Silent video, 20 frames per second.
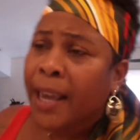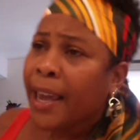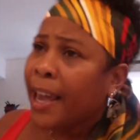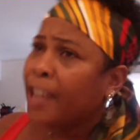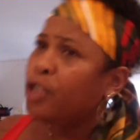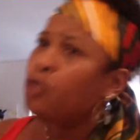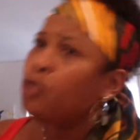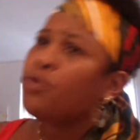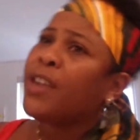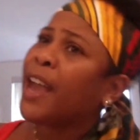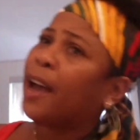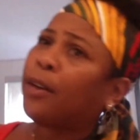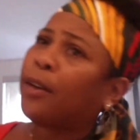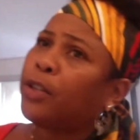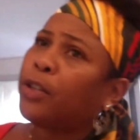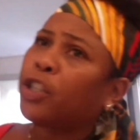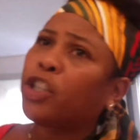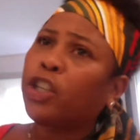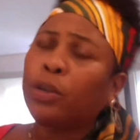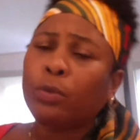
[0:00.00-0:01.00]
and you counting
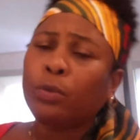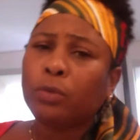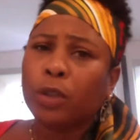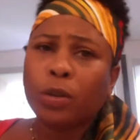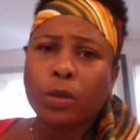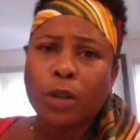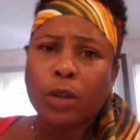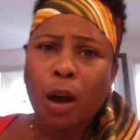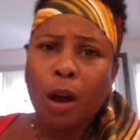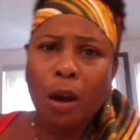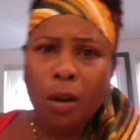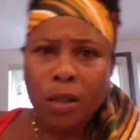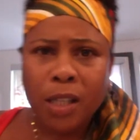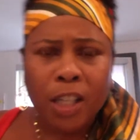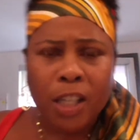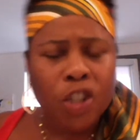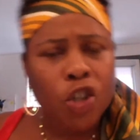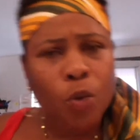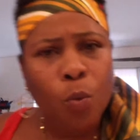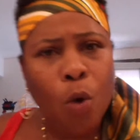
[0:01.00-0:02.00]
the cute little dogs
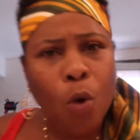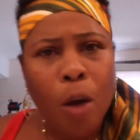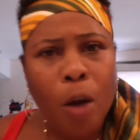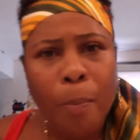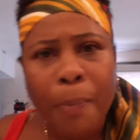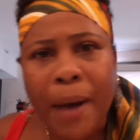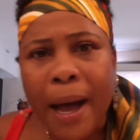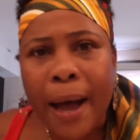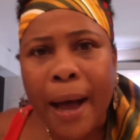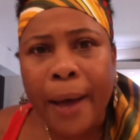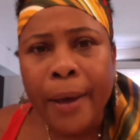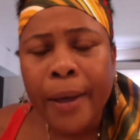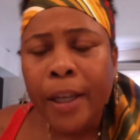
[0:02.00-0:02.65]
that you walk by,